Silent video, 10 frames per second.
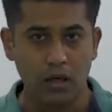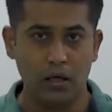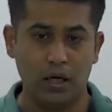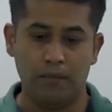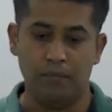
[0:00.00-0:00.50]

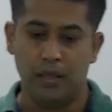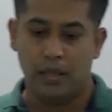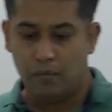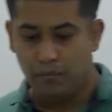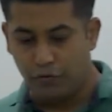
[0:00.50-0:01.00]
Um,
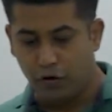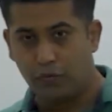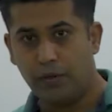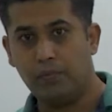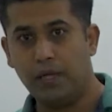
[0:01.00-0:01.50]
before
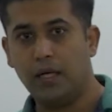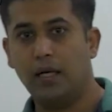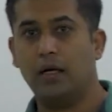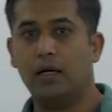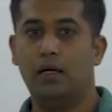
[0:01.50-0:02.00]
we
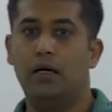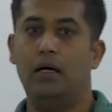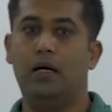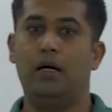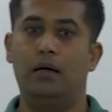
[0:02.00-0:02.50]
begin
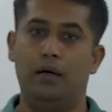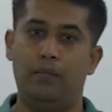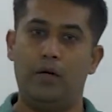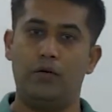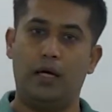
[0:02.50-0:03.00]
uh,
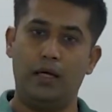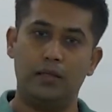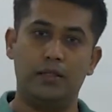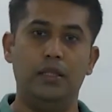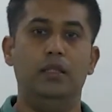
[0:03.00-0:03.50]
about
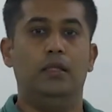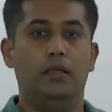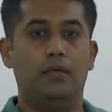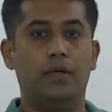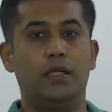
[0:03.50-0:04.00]
energy,
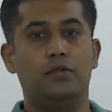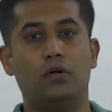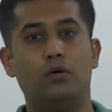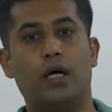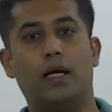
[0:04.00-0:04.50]
we need to
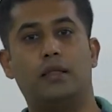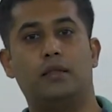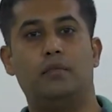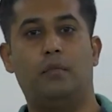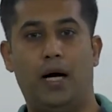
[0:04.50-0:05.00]
look at
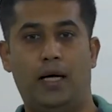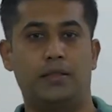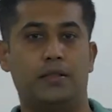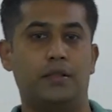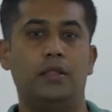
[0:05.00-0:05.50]

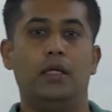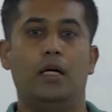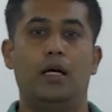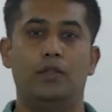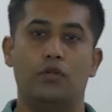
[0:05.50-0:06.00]
mass.
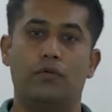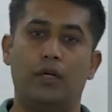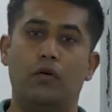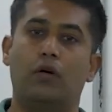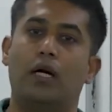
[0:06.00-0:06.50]
And so
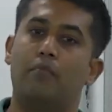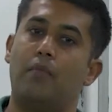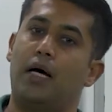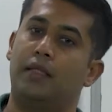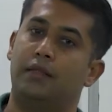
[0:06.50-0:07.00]
we look at
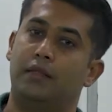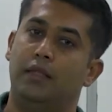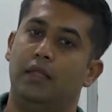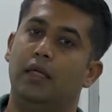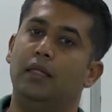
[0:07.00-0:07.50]
mass
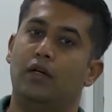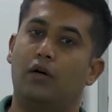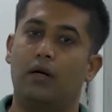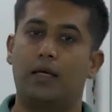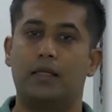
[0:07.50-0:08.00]
in the
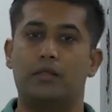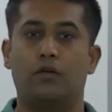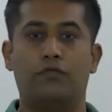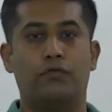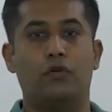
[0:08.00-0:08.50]
context
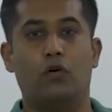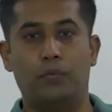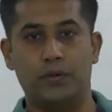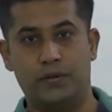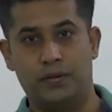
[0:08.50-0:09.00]
of
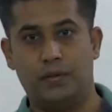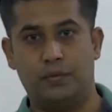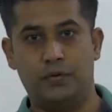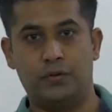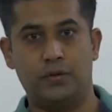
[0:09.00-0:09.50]
open
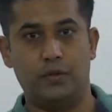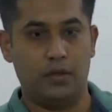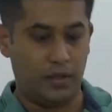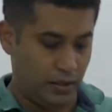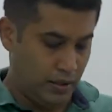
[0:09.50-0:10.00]
systems,
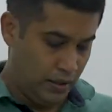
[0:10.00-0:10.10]
right?